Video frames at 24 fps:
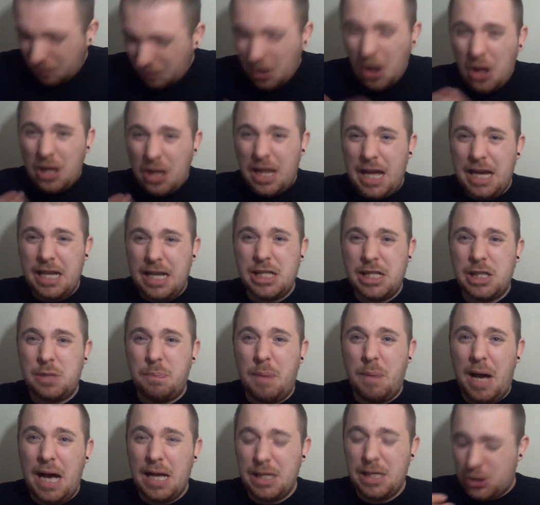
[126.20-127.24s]
got like a
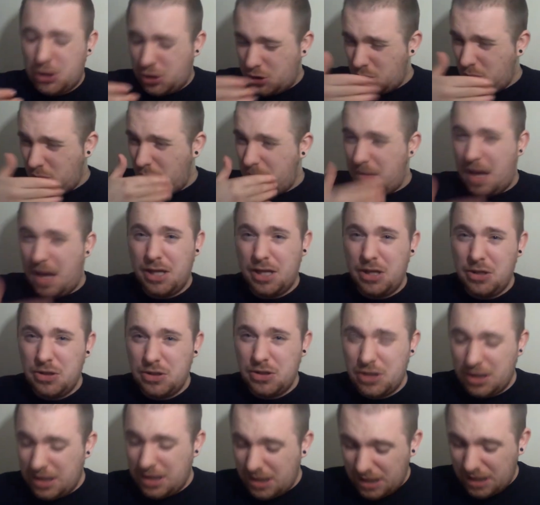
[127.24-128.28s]
spice to them. I
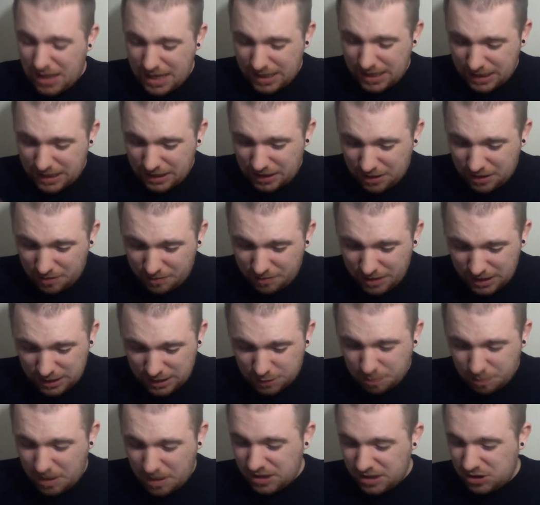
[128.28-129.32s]
usually like a little bit of
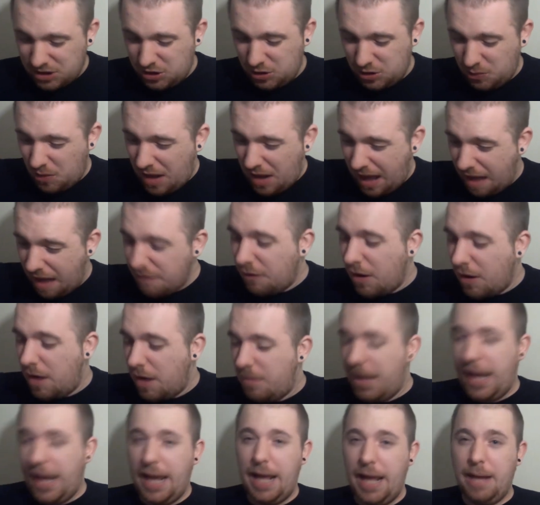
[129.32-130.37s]
spice to whatever
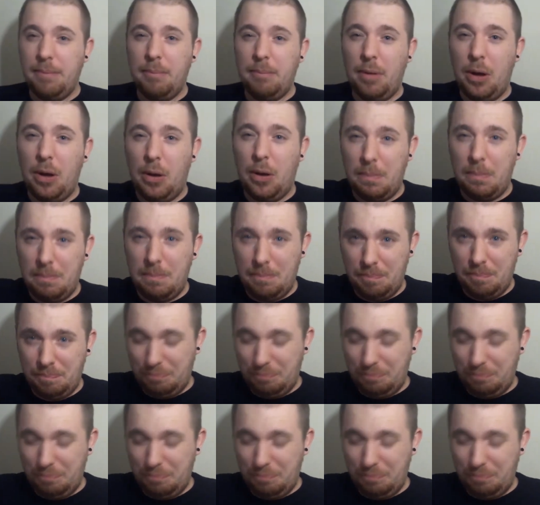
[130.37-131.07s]
I'm eating, but...